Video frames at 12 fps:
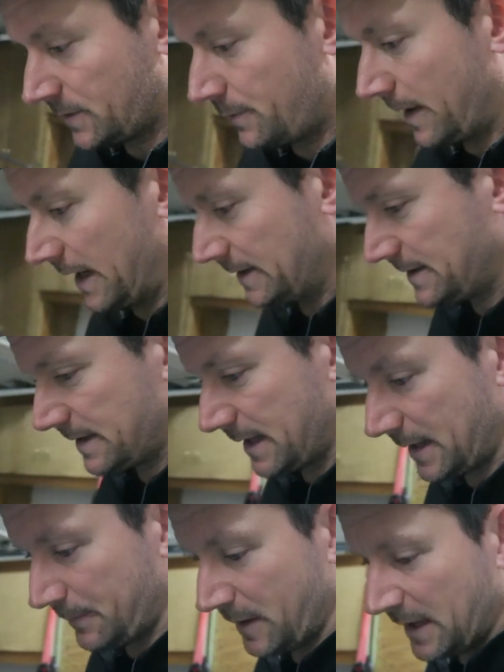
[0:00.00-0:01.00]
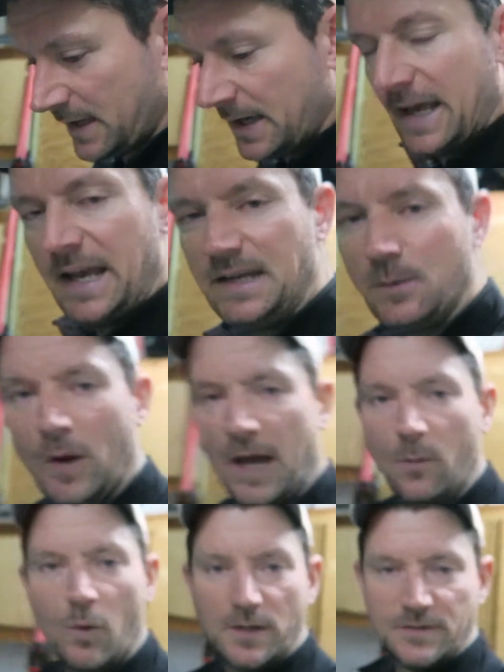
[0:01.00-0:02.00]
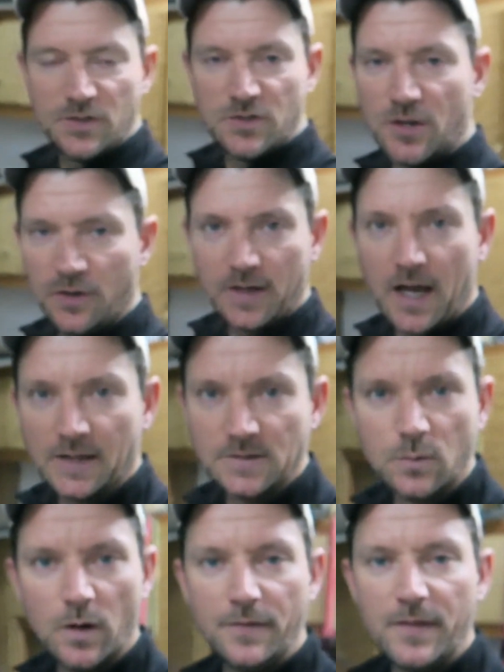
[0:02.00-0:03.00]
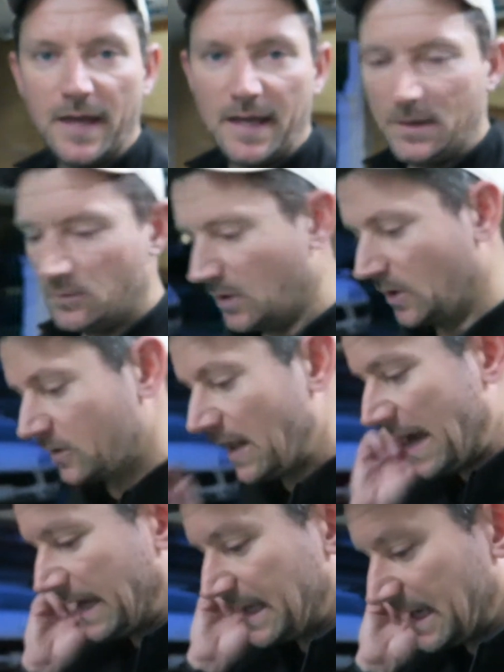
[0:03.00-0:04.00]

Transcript: But anyway, I wanted to show you guys what they look like,